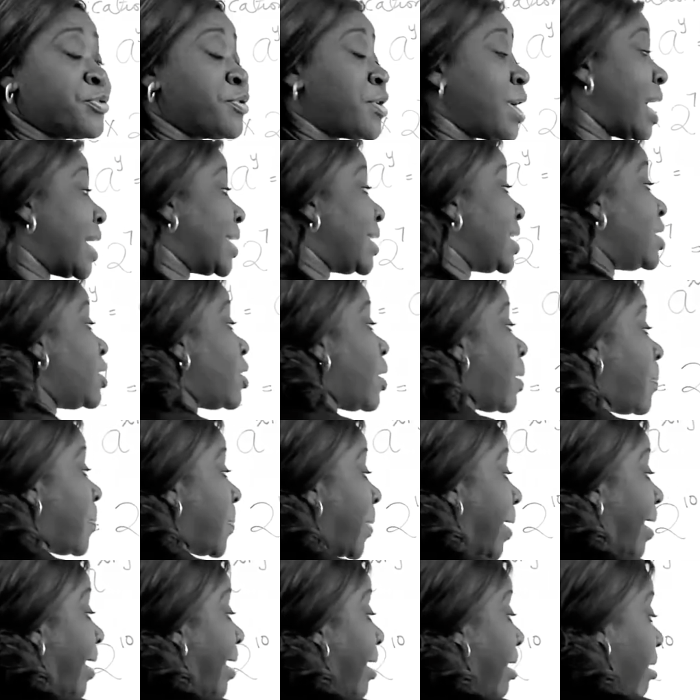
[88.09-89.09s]
Any
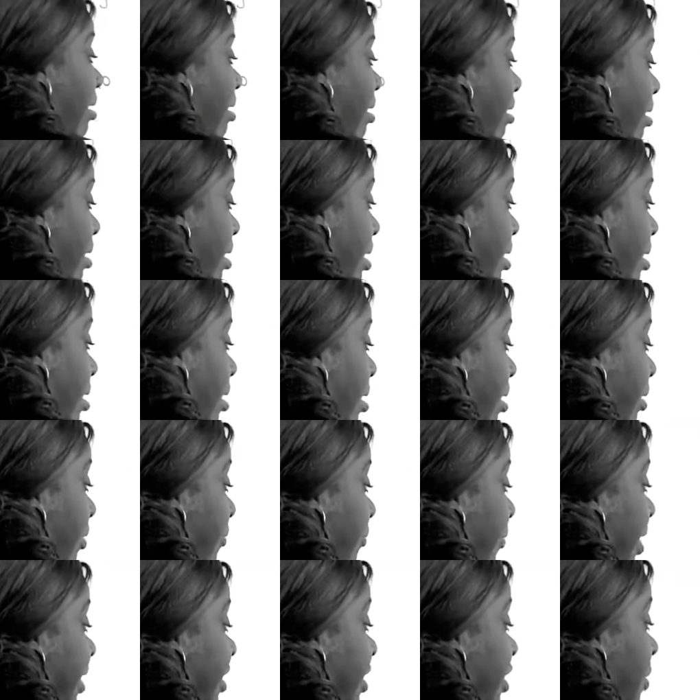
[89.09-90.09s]
number
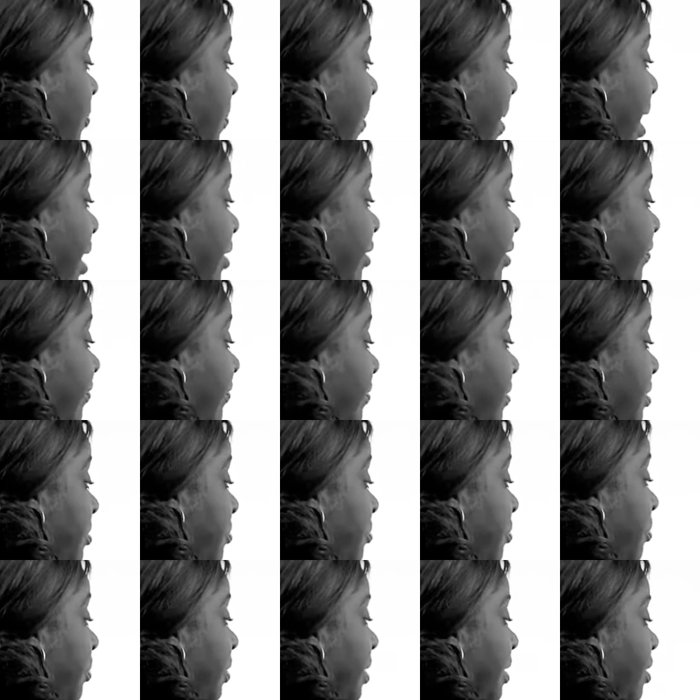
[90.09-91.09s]
raised to the power of
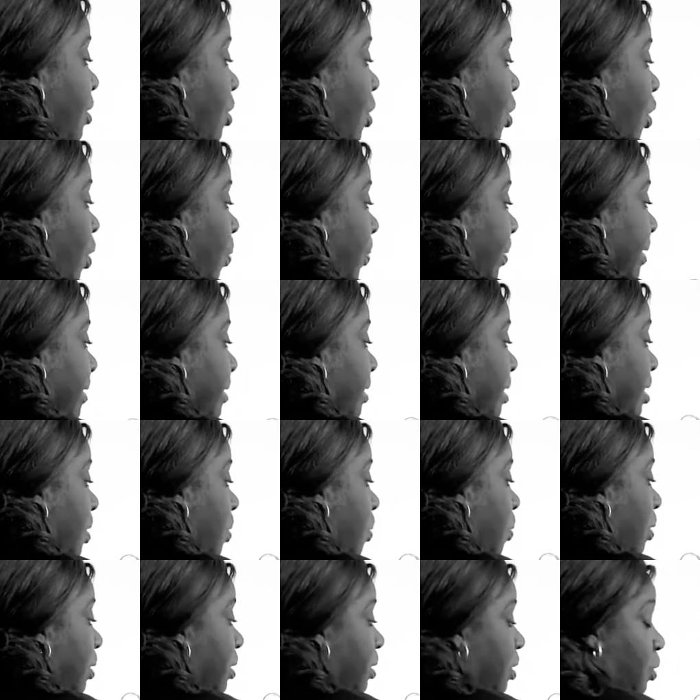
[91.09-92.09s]
0 is always
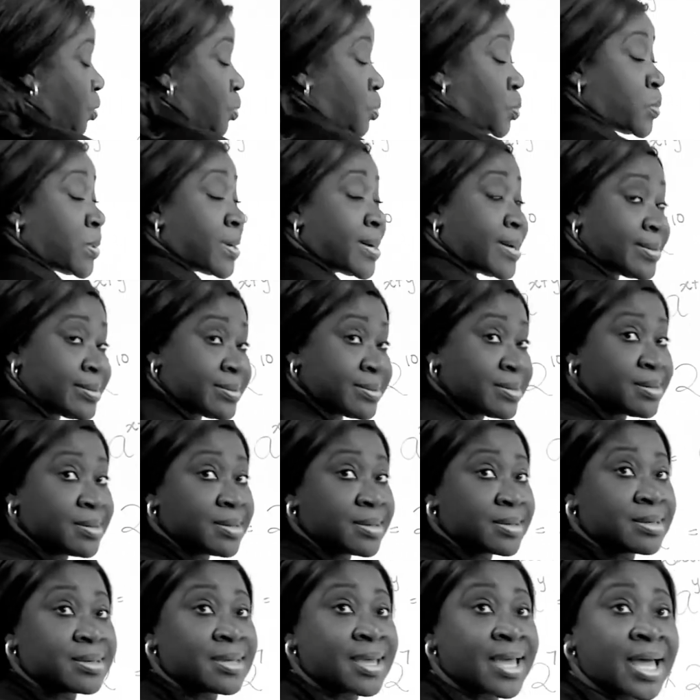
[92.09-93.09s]
equal to 1.
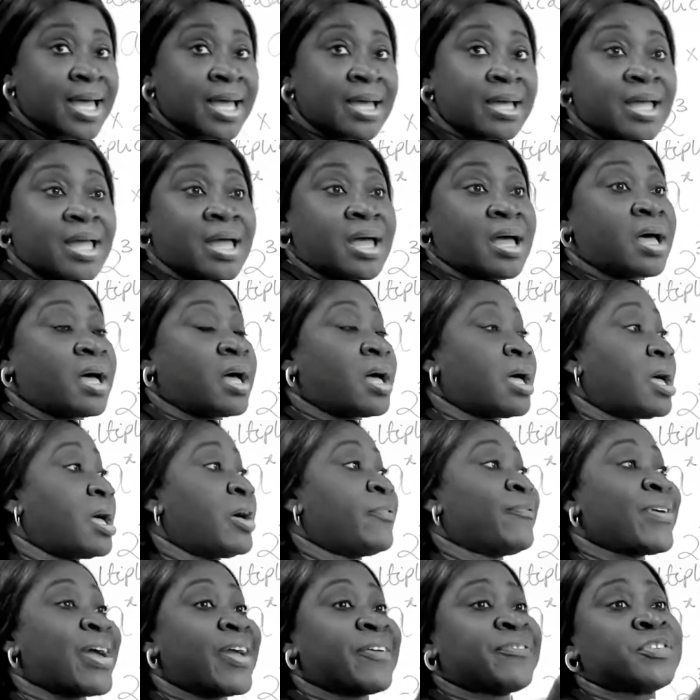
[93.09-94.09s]
Yeah.
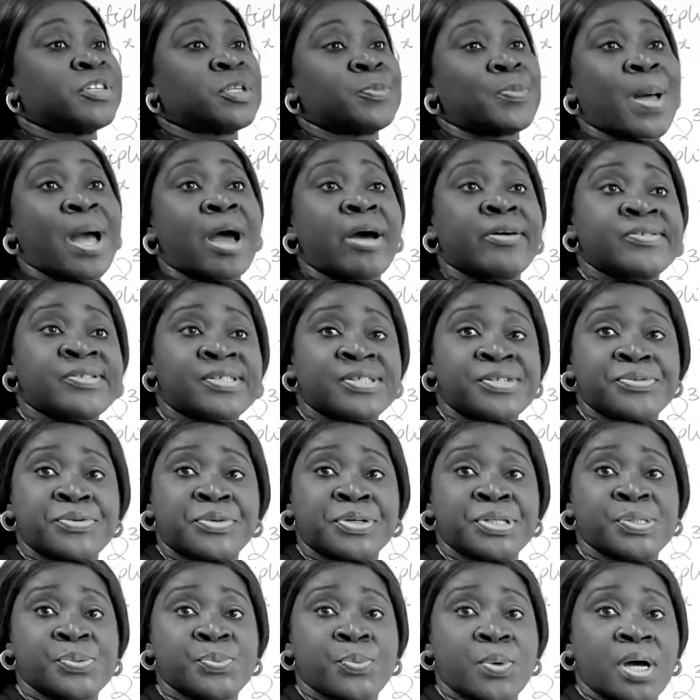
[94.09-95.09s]
5 to the power of 0
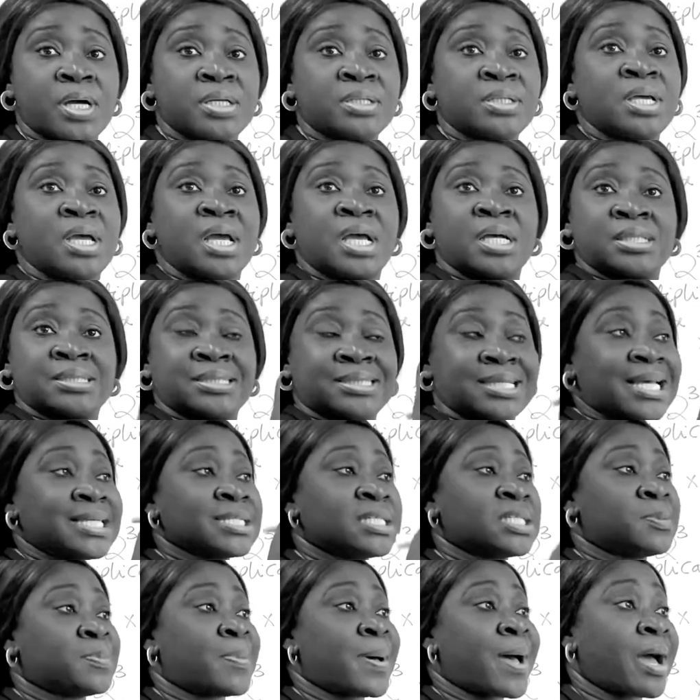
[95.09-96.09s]
is 1. 10 to
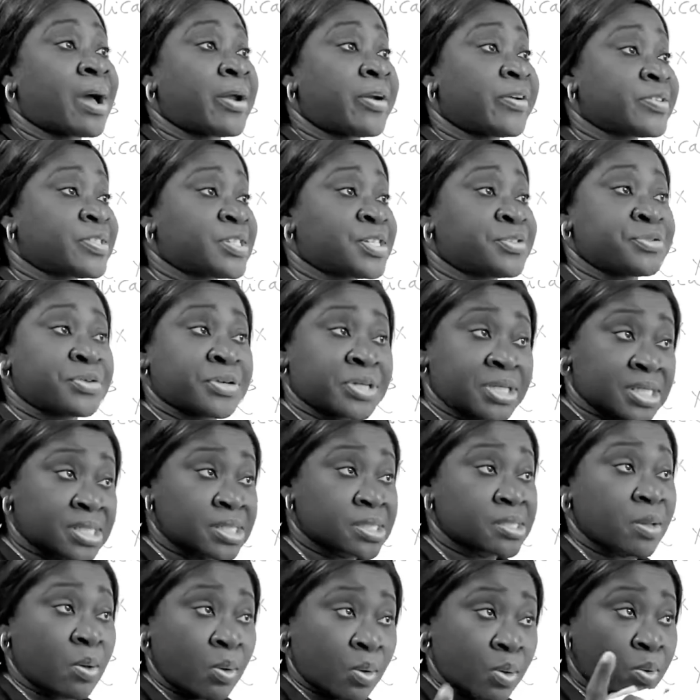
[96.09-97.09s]
the power of 0 is
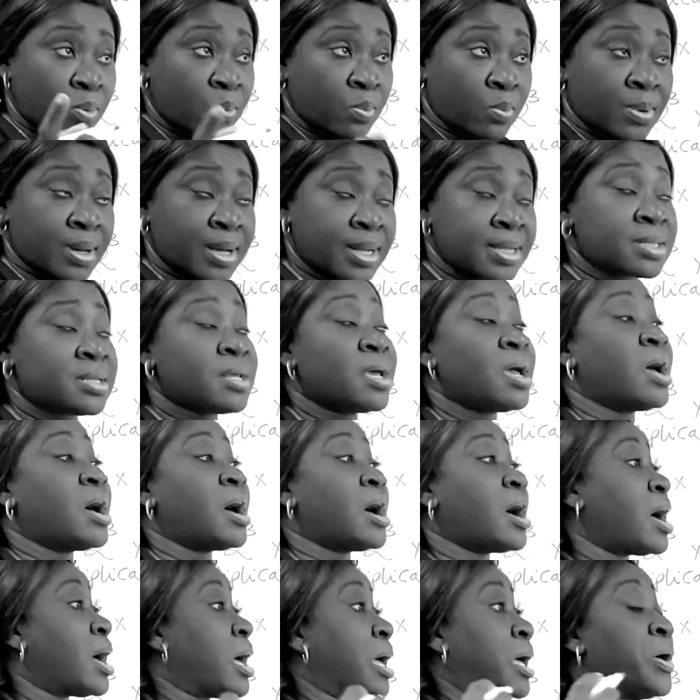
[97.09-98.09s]
1.
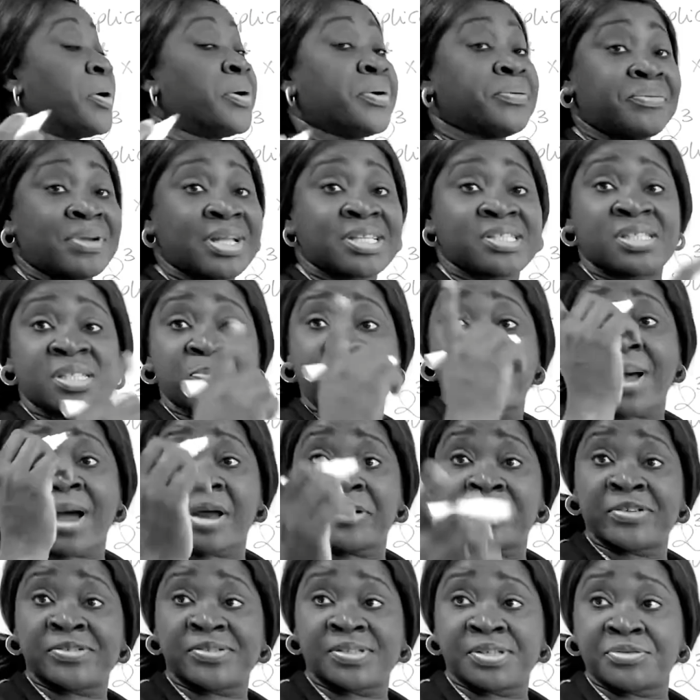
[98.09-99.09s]
100 to the power
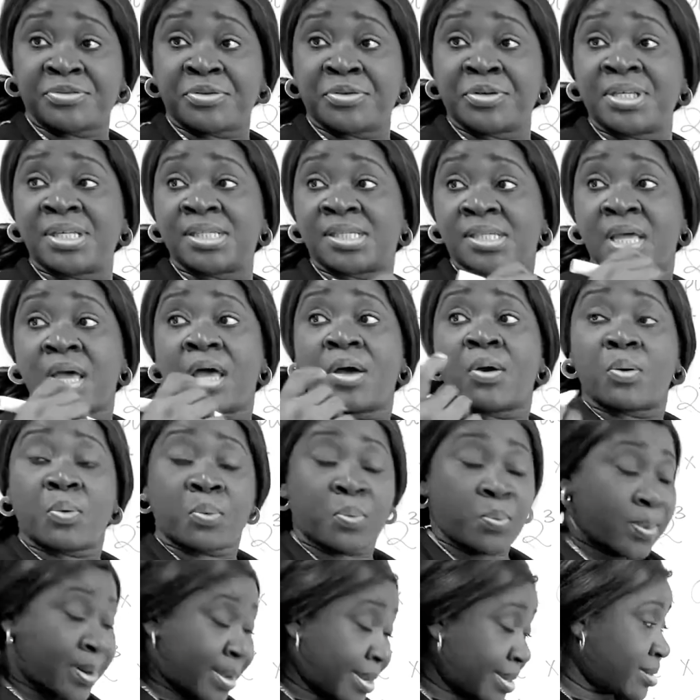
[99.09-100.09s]
of 0 is
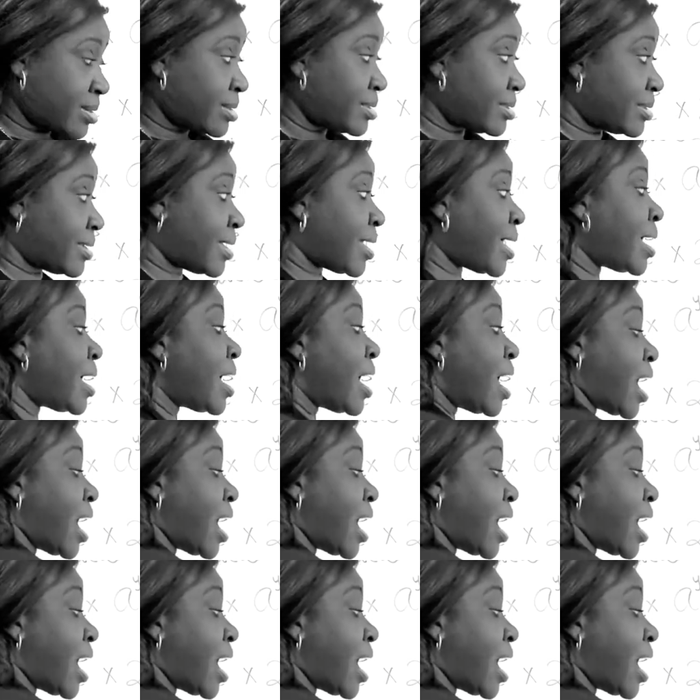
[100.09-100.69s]
1. Yeah.